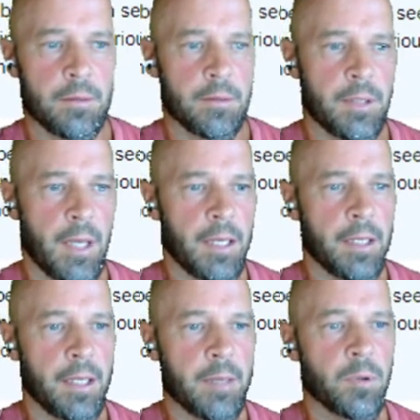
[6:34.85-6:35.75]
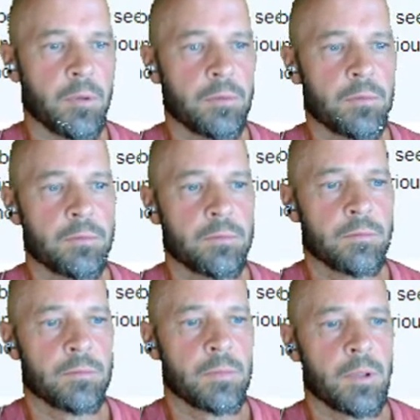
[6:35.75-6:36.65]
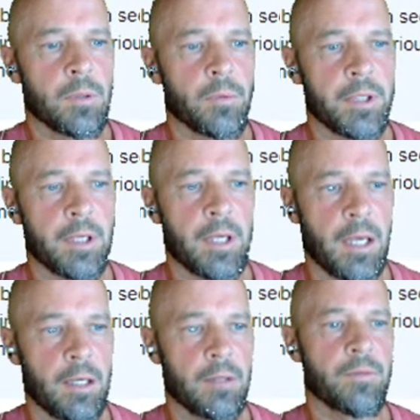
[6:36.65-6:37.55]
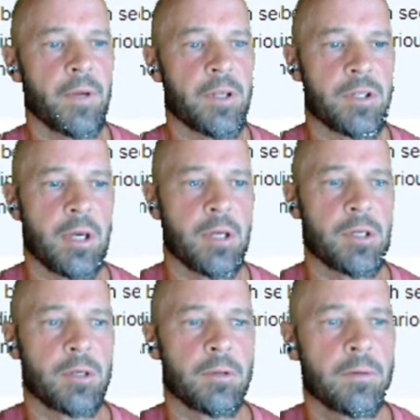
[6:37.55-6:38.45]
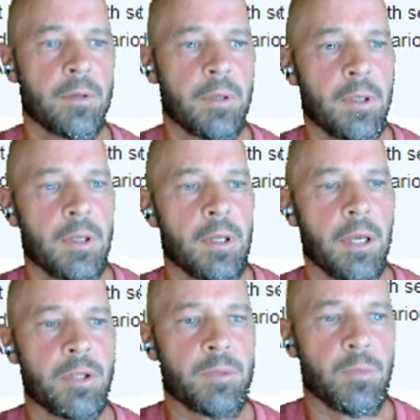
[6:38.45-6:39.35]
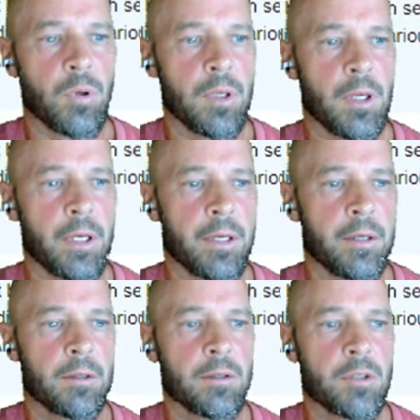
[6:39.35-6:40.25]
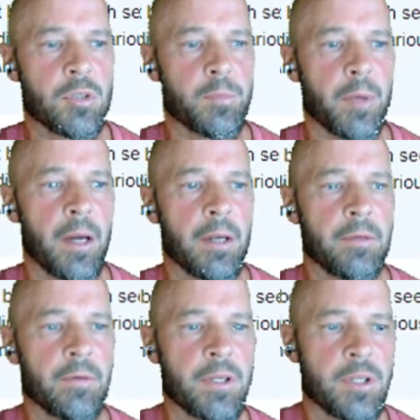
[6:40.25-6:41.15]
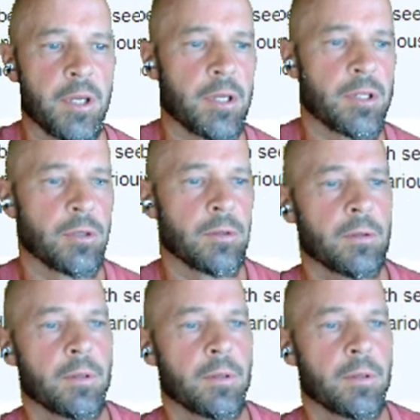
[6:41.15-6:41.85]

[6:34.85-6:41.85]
Cain and Abel, with the cane vegetation, it's more like sprouting vegetation.